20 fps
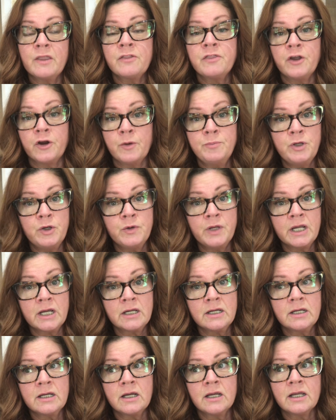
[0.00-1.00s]

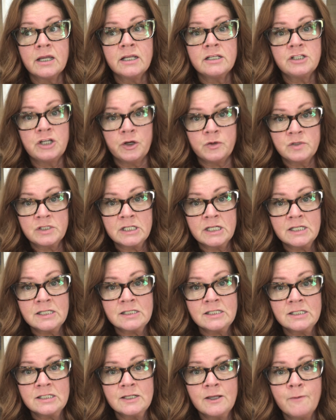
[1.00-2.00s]
Therapeutic
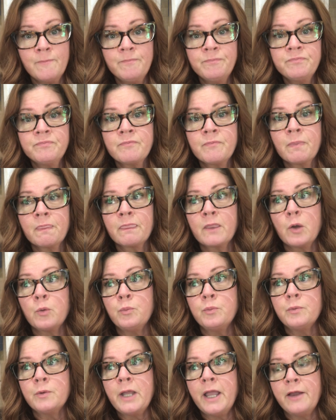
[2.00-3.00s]
ketosis
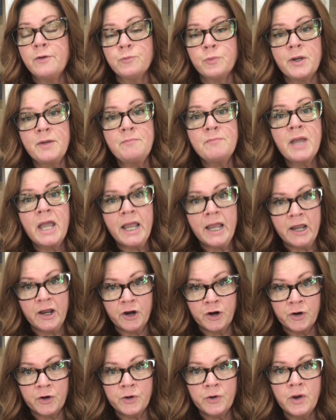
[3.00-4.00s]
can
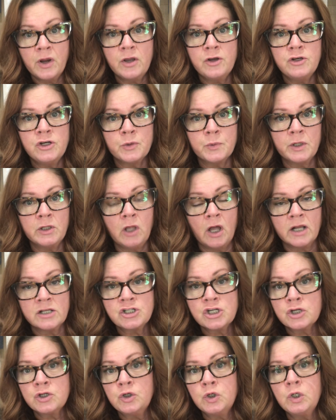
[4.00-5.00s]
repair
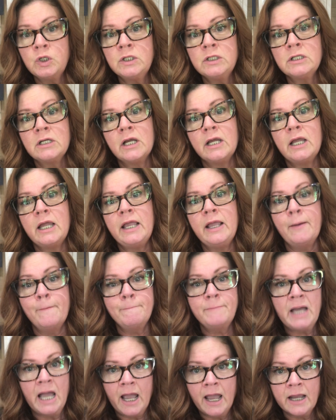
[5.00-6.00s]
neurological
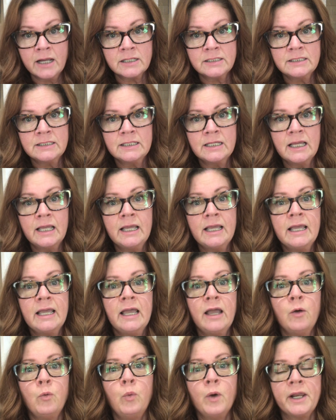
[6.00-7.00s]
impact,
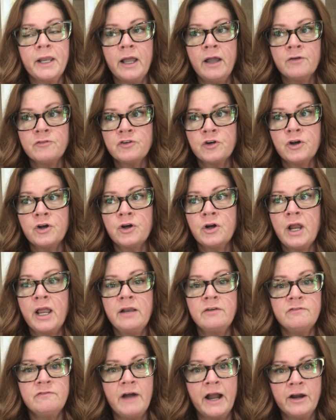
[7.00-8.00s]
whatever
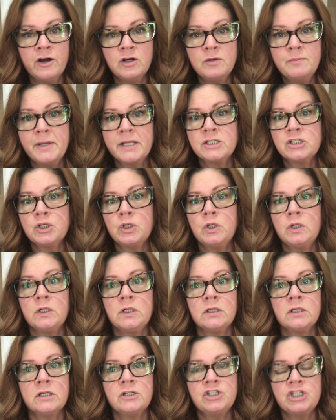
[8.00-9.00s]

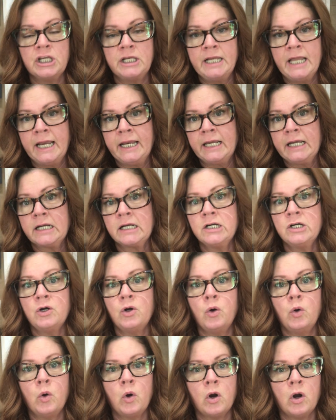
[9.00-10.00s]
environmental, genetic,
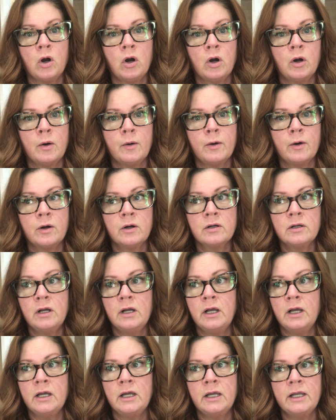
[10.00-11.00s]
or
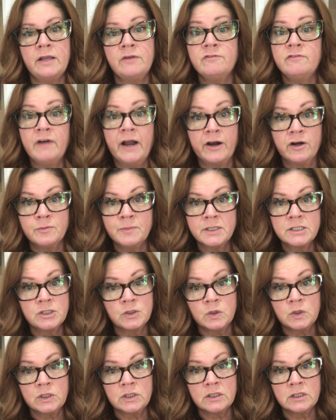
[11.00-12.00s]

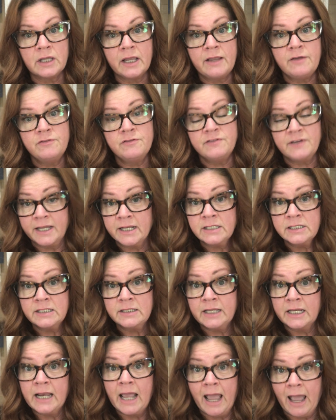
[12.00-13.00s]
environmental event
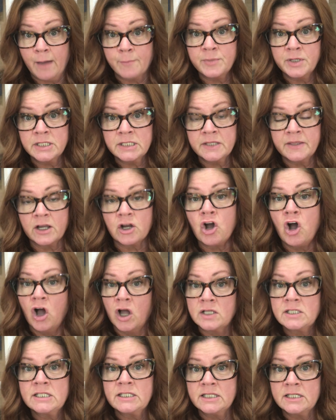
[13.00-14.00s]
that happened that
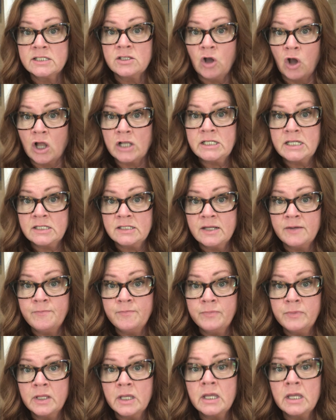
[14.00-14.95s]
caused this autism.